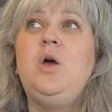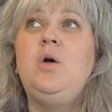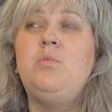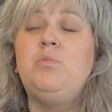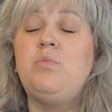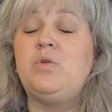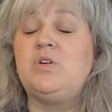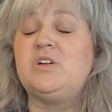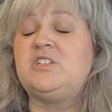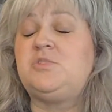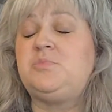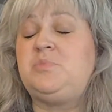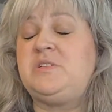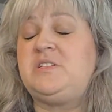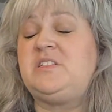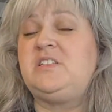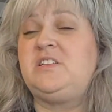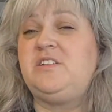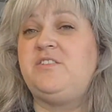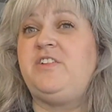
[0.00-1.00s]
more
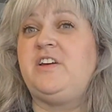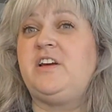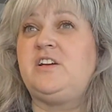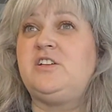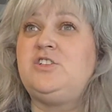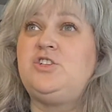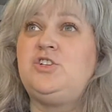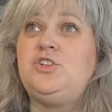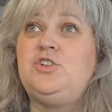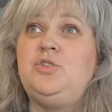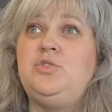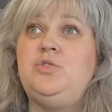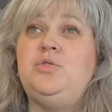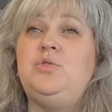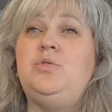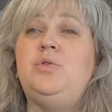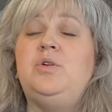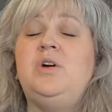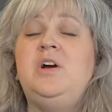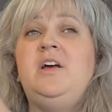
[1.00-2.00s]
specific
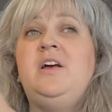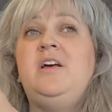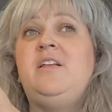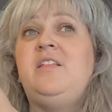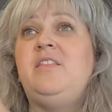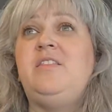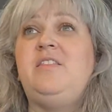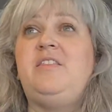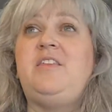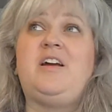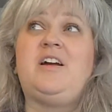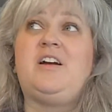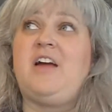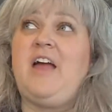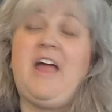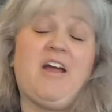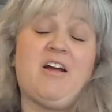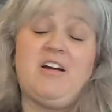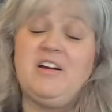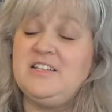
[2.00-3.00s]
to their
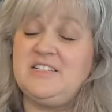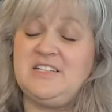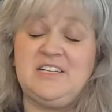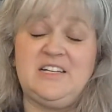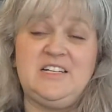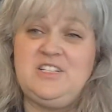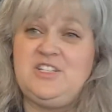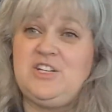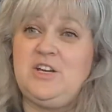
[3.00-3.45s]
heritage.